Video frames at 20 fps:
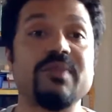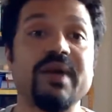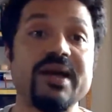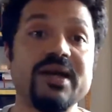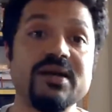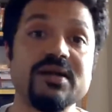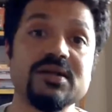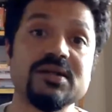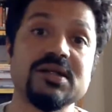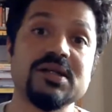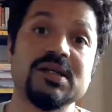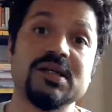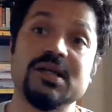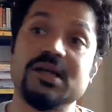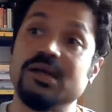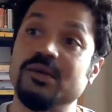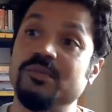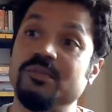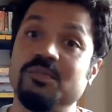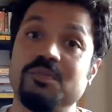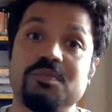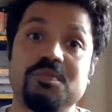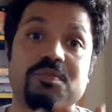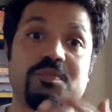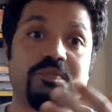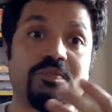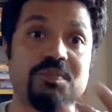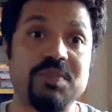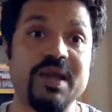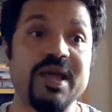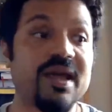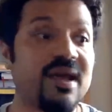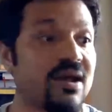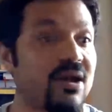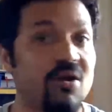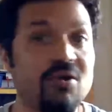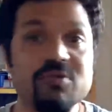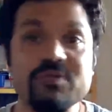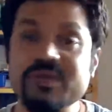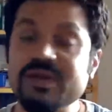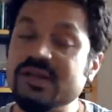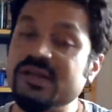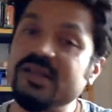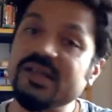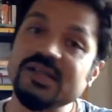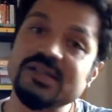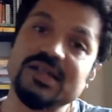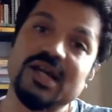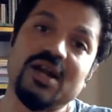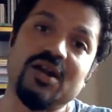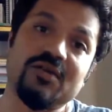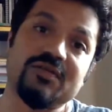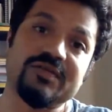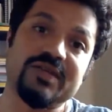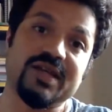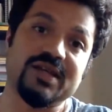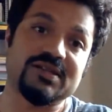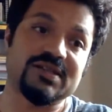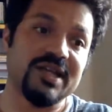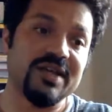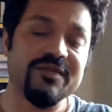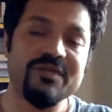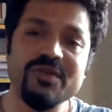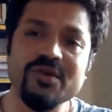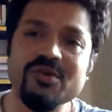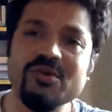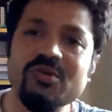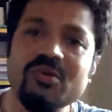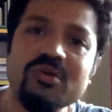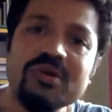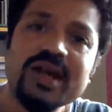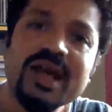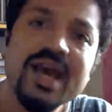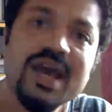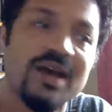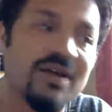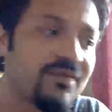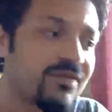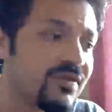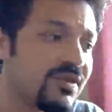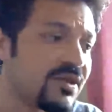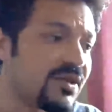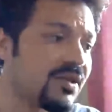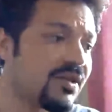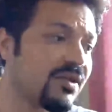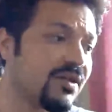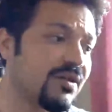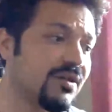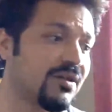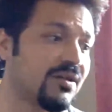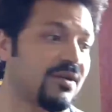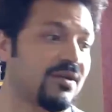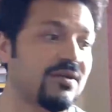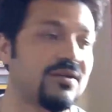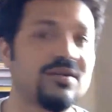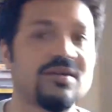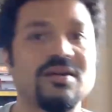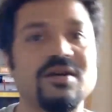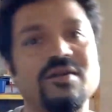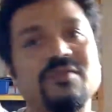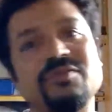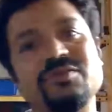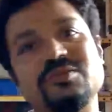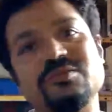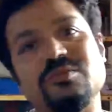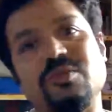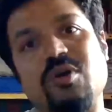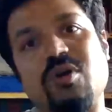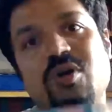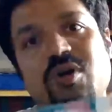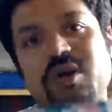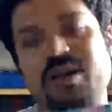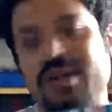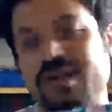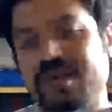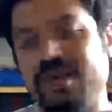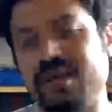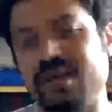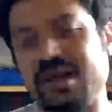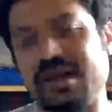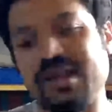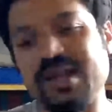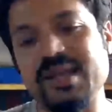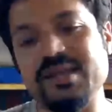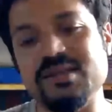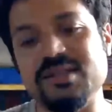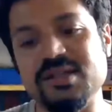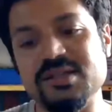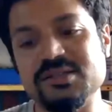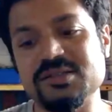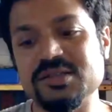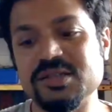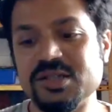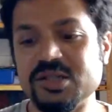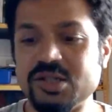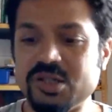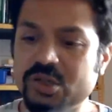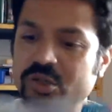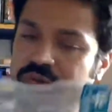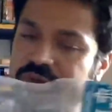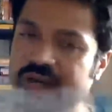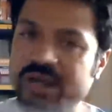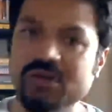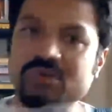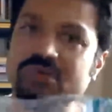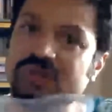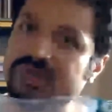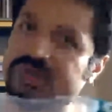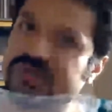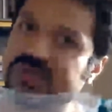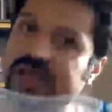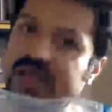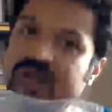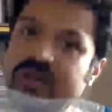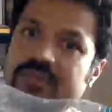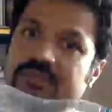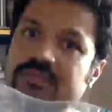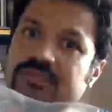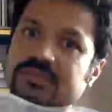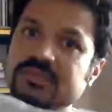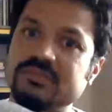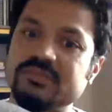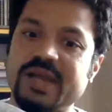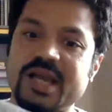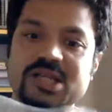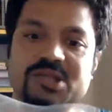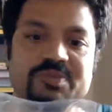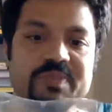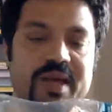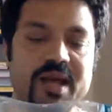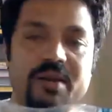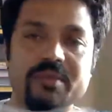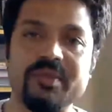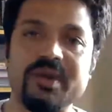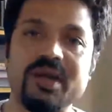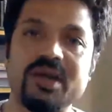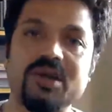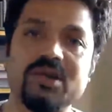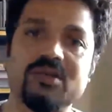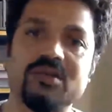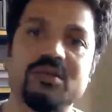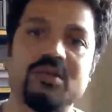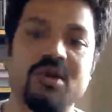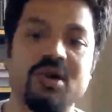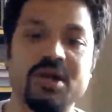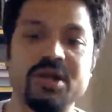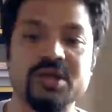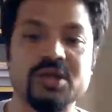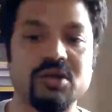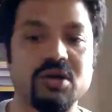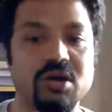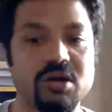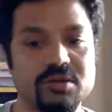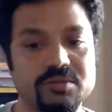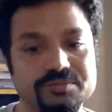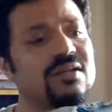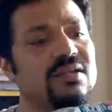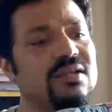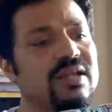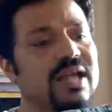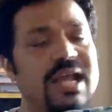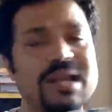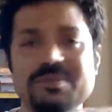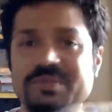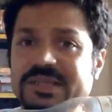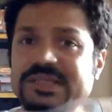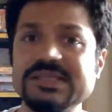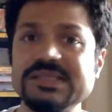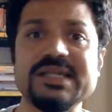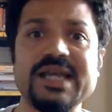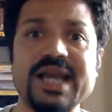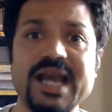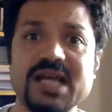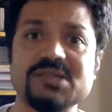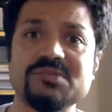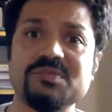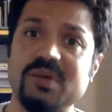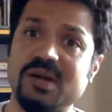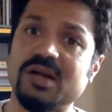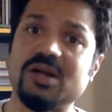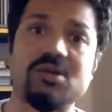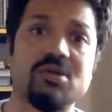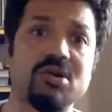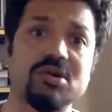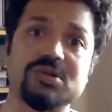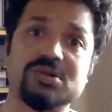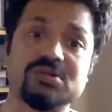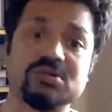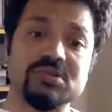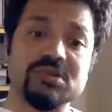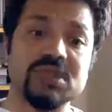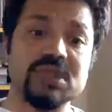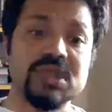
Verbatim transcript: mind play around with these kind of things if you don't have uh, a hot air gun like this you can do the same experiment on your lpg gas burner also